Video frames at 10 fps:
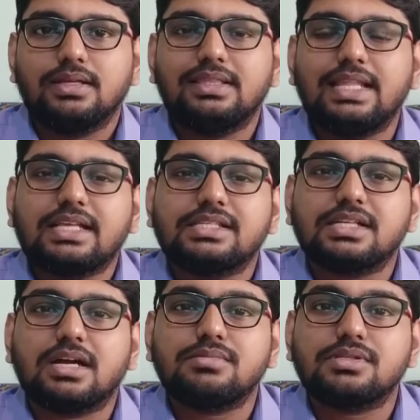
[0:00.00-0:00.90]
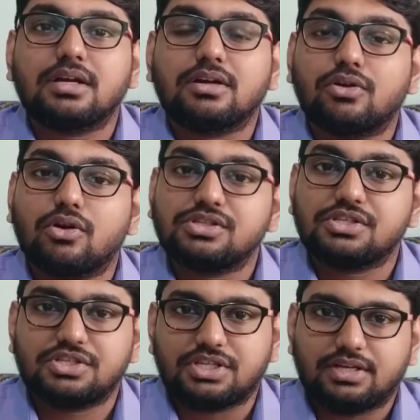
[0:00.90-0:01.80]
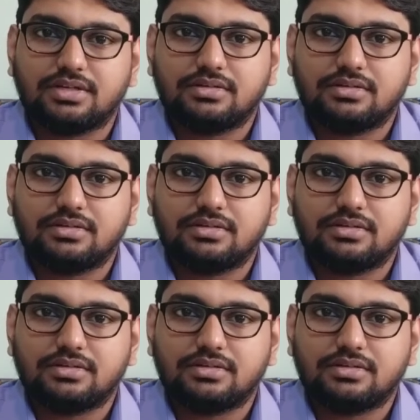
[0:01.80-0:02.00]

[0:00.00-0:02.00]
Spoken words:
Next comes a crossed check.